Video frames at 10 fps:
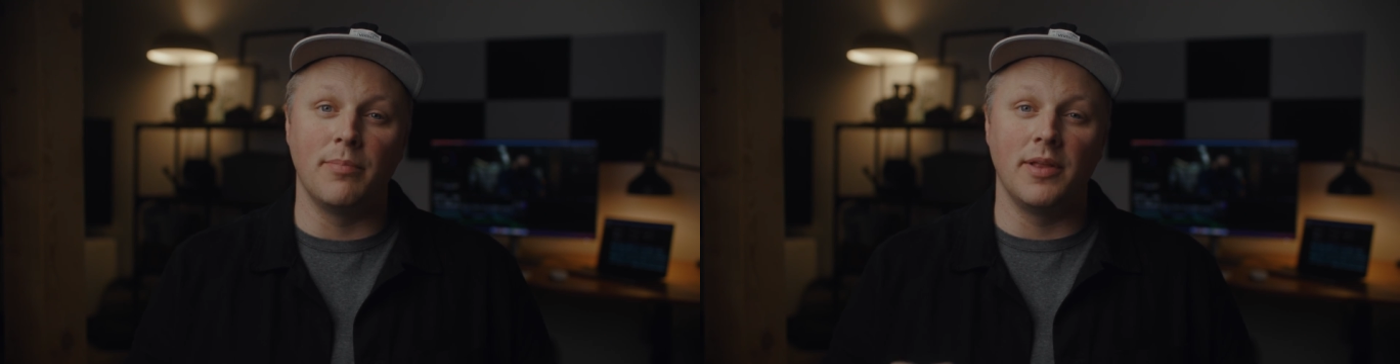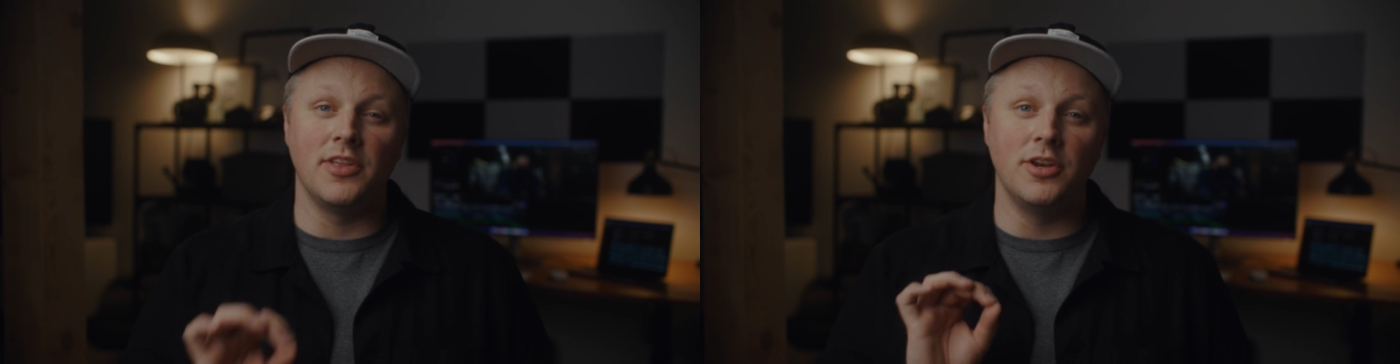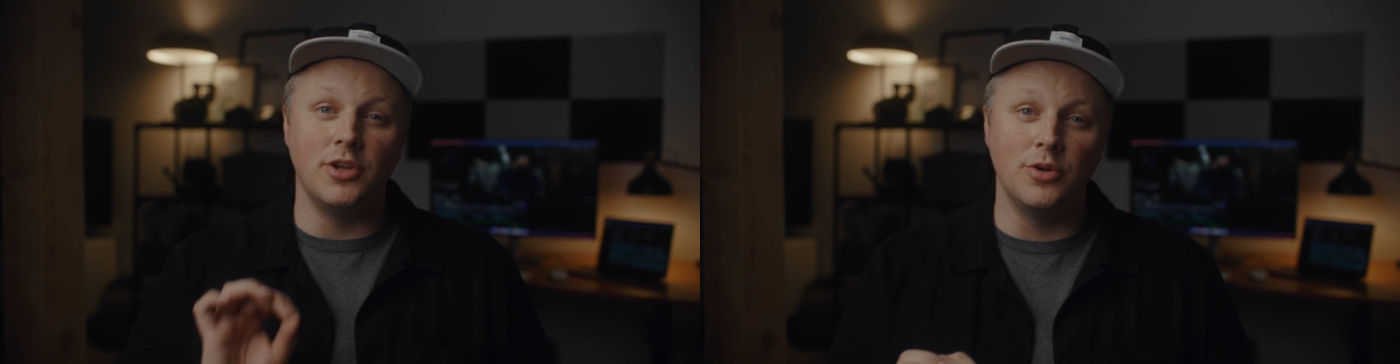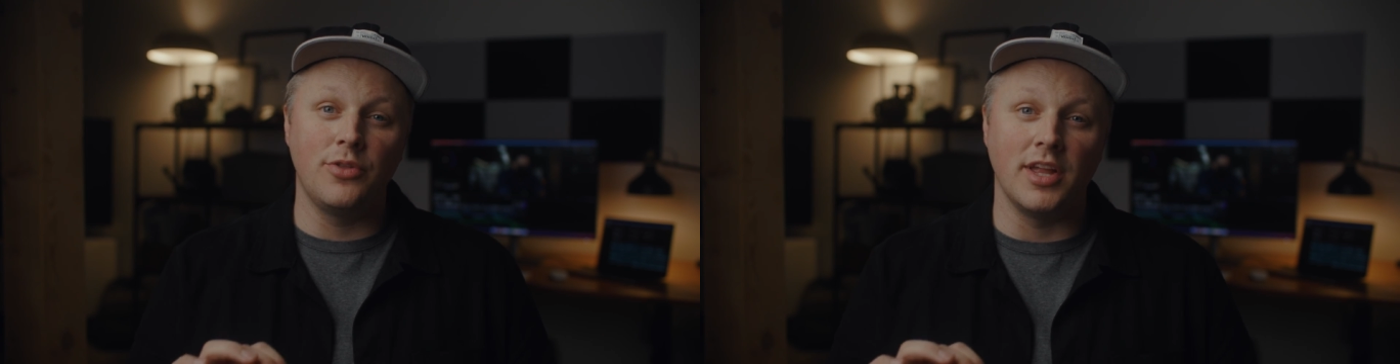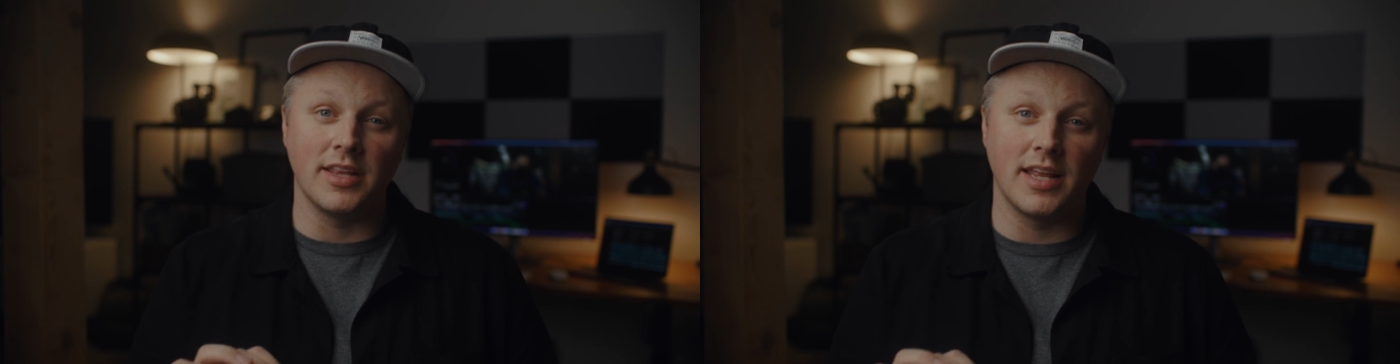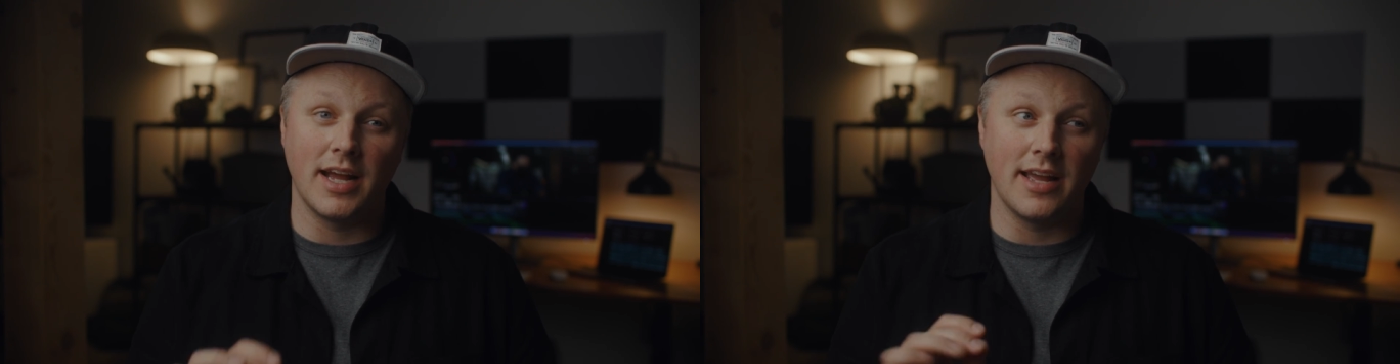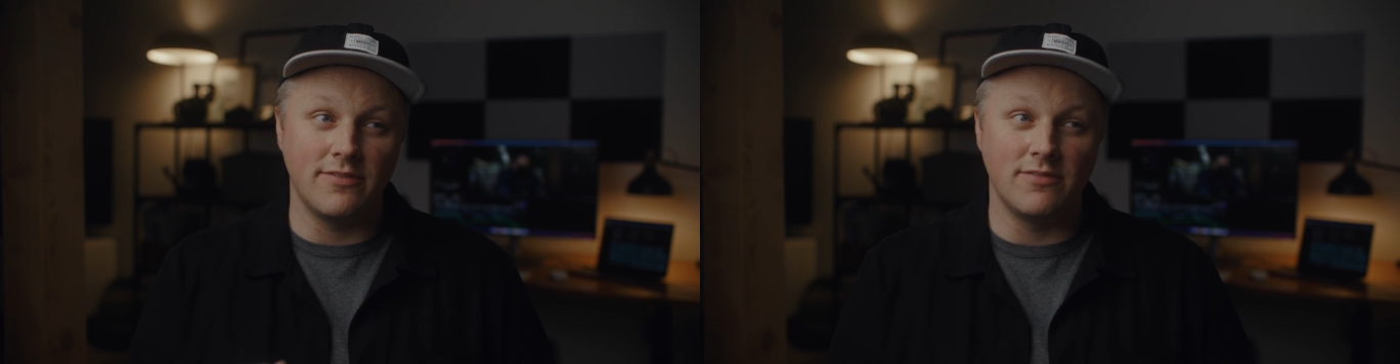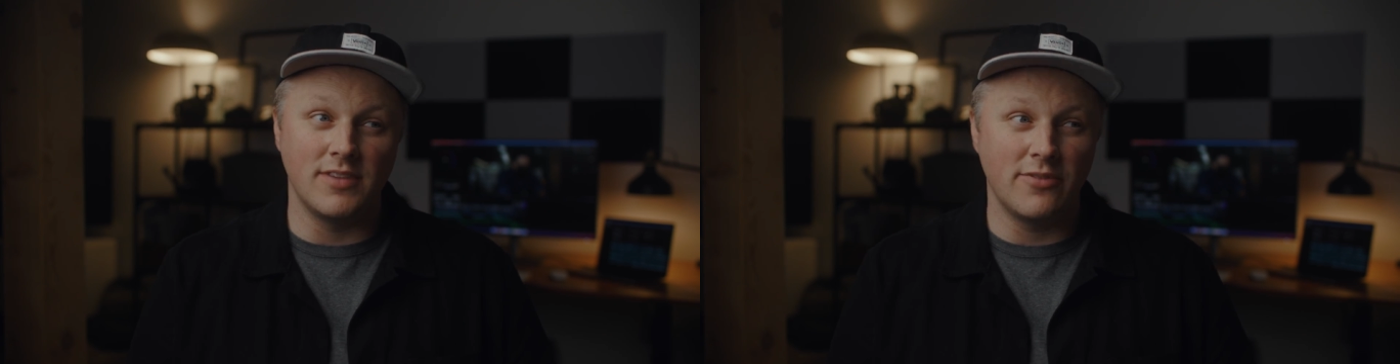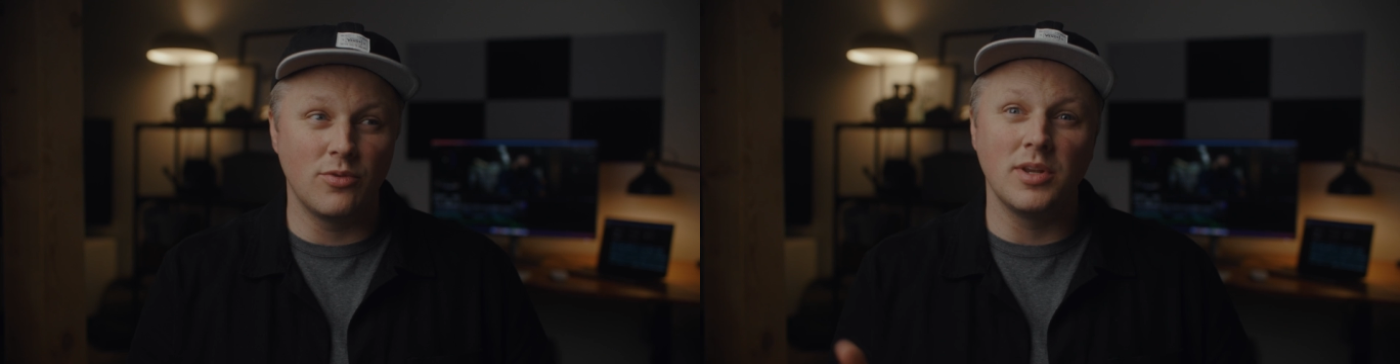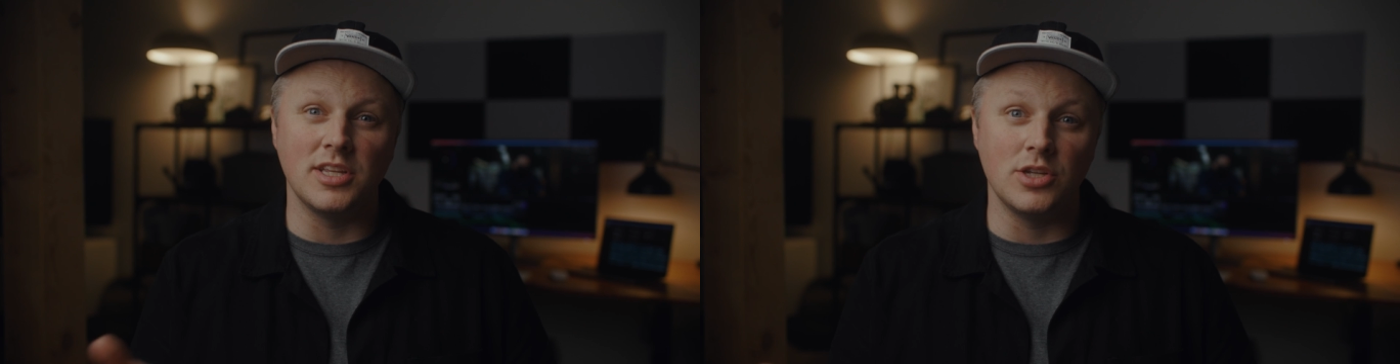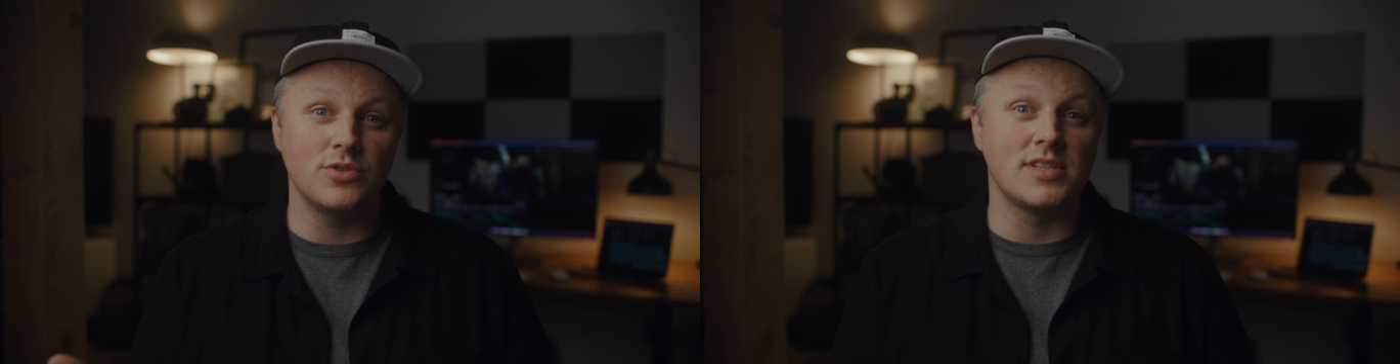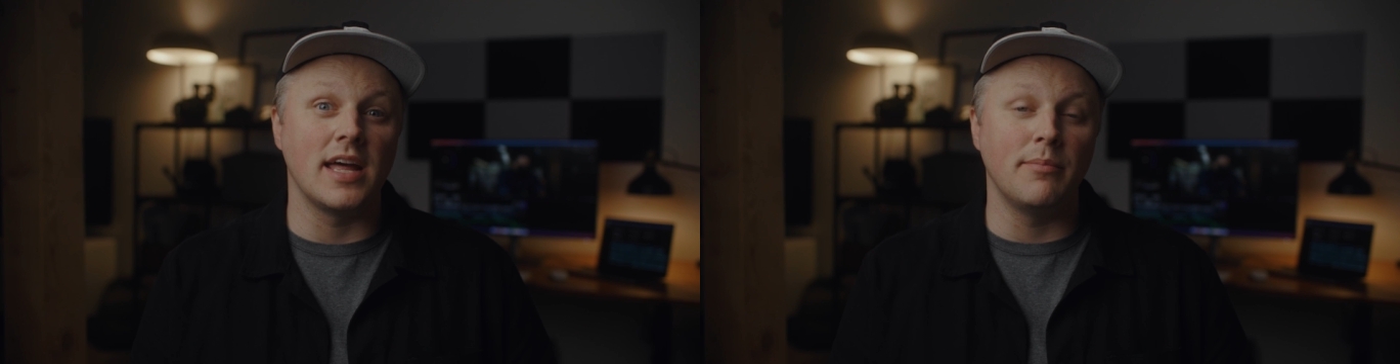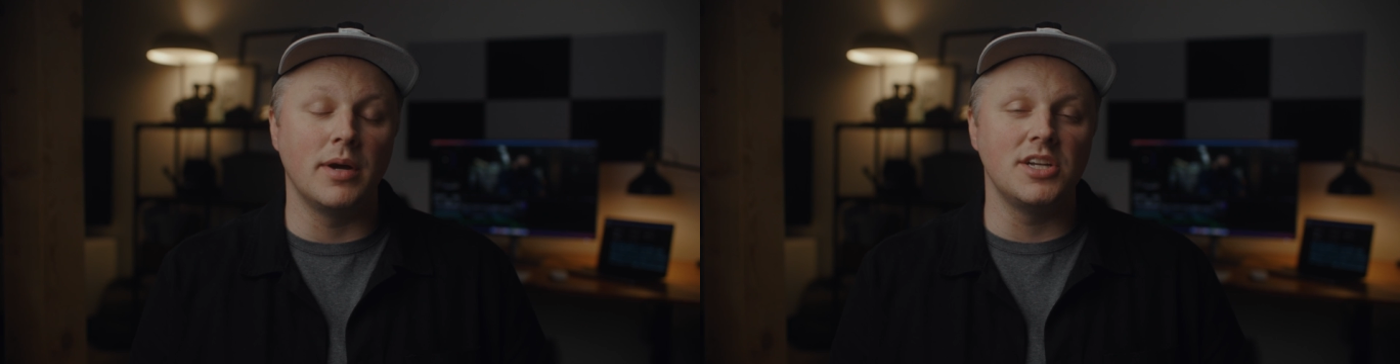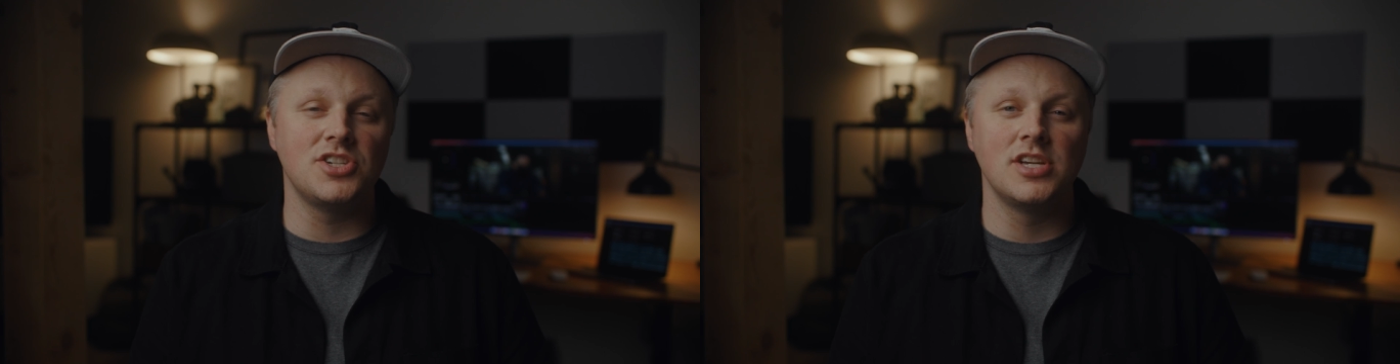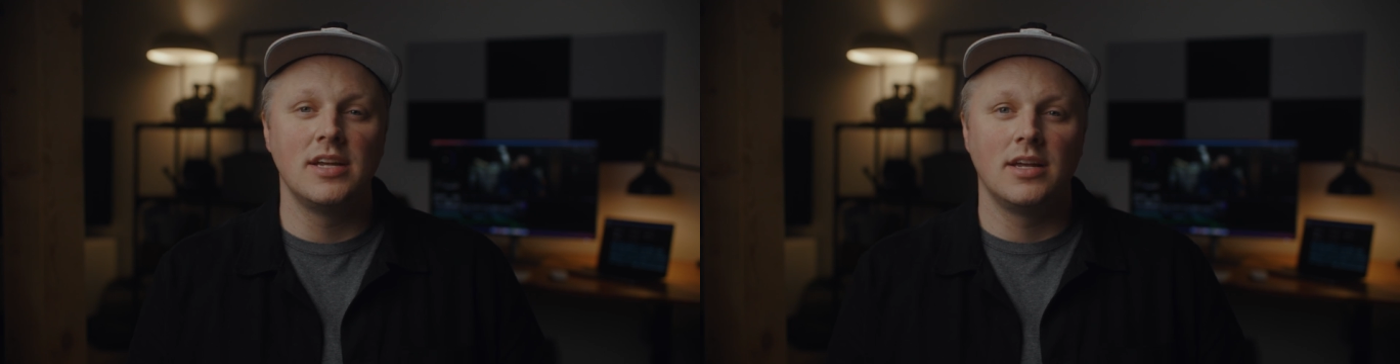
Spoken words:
but the new thing that I have never really used that much,